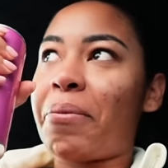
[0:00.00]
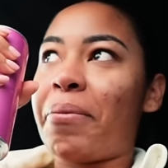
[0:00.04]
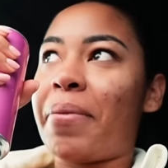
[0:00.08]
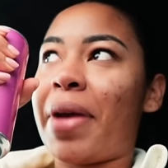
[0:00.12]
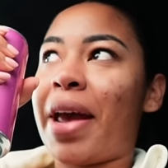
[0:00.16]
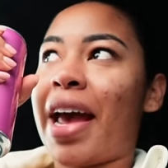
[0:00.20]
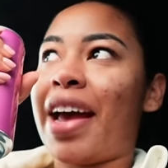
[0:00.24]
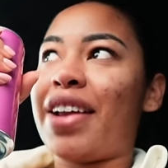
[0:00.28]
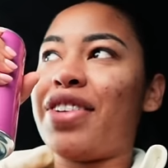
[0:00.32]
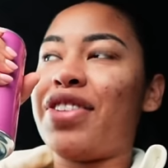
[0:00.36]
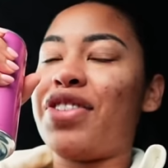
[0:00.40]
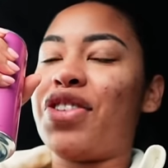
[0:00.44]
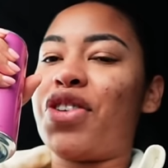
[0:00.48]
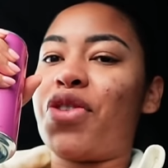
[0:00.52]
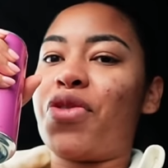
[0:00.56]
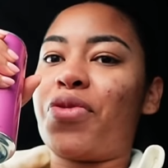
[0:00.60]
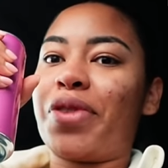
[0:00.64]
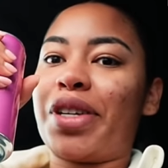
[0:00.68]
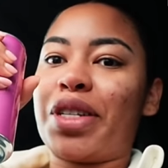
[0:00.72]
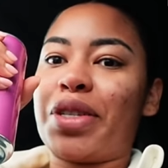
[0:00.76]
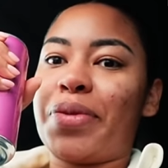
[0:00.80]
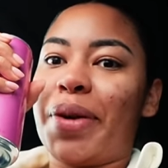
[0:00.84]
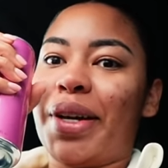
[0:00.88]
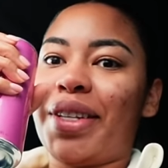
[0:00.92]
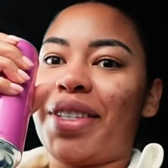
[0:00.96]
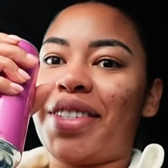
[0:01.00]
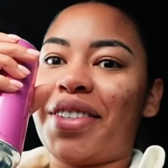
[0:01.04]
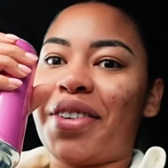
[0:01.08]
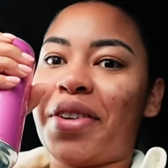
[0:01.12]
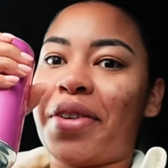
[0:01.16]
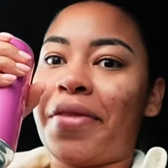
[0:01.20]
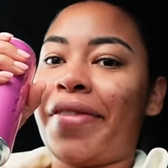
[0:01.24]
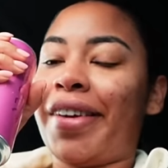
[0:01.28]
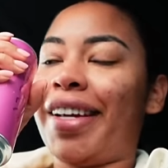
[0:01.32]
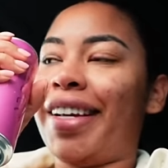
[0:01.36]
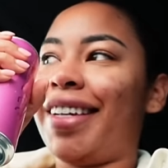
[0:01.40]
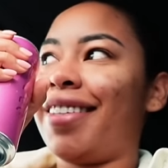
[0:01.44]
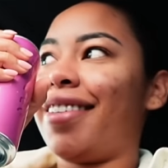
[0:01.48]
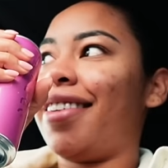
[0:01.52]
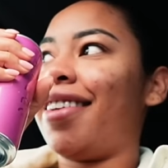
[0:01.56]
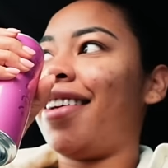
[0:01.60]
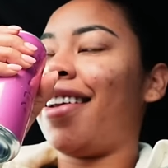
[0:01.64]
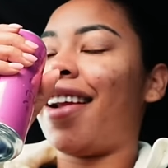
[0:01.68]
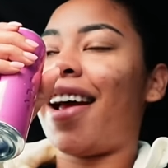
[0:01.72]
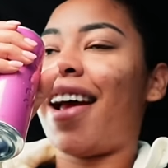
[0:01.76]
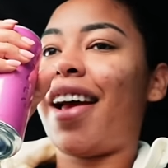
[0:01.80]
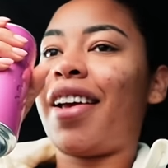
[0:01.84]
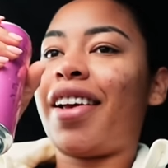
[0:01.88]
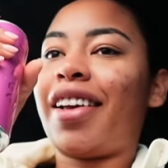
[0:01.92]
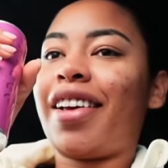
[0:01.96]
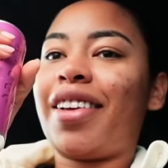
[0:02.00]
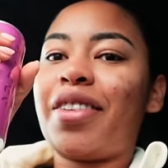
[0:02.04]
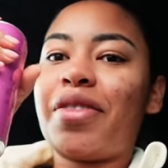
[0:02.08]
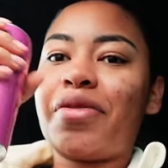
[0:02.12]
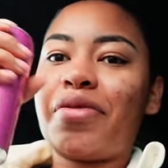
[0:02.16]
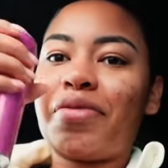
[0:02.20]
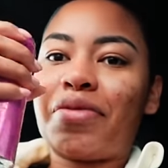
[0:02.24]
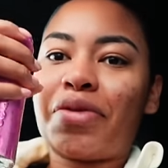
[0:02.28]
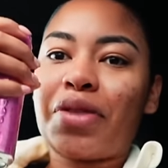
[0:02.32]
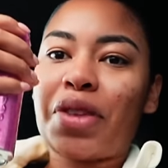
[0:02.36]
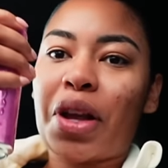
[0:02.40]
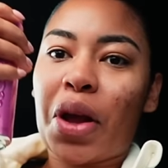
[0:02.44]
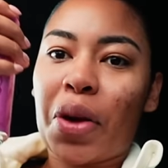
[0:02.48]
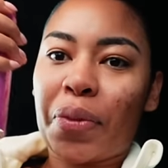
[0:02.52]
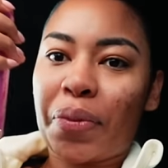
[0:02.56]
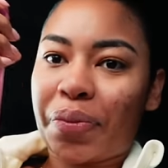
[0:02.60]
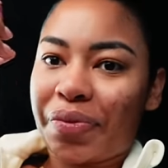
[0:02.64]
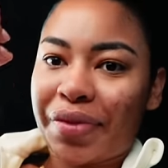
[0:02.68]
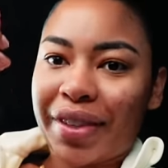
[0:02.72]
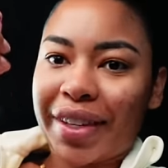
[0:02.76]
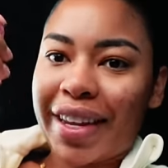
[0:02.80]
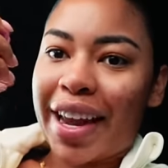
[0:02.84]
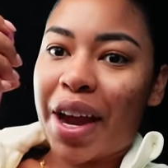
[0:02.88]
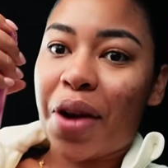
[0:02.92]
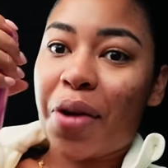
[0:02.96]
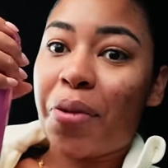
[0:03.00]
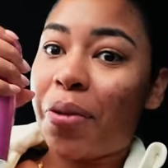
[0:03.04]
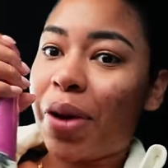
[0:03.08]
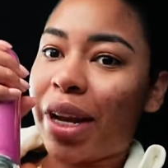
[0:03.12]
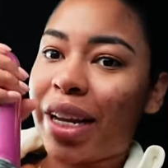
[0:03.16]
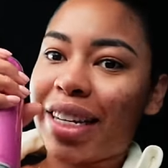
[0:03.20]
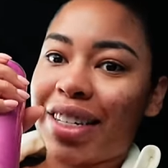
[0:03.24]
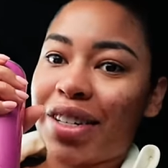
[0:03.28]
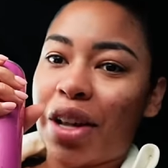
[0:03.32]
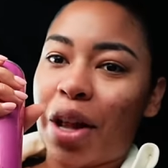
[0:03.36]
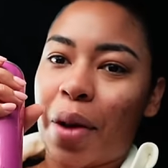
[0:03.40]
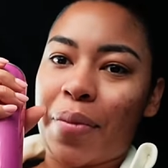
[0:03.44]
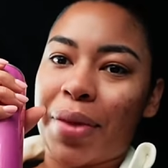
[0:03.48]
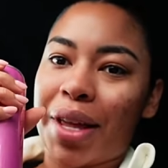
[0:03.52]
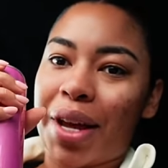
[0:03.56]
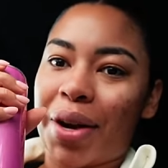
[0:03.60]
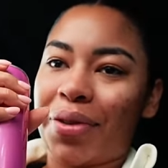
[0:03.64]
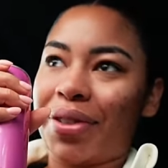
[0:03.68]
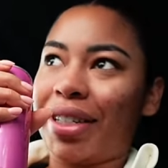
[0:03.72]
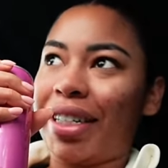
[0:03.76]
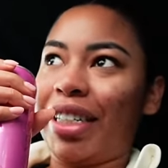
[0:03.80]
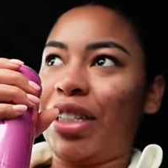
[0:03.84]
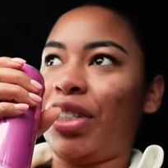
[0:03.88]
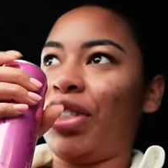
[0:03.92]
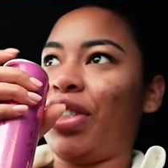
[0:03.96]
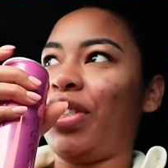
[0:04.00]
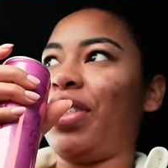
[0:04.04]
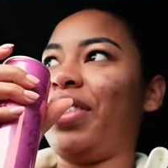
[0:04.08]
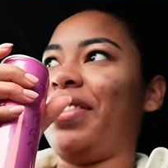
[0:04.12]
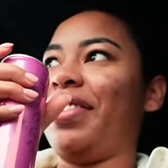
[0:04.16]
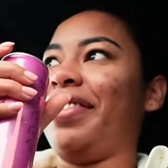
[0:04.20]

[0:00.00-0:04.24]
had no response on her face, and I can't wait till I'm that rich.